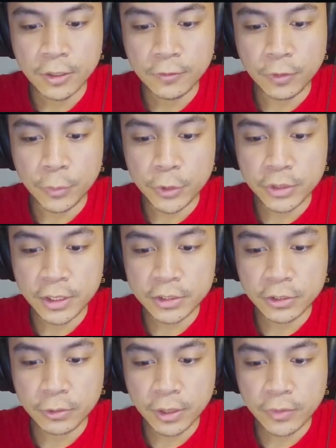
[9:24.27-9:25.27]
from your deck to
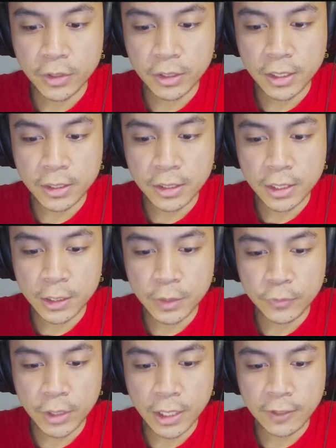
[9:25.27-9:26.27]
the graveyard, and then if
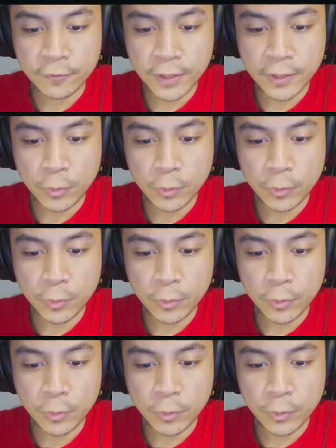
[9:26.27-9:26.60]
you have 5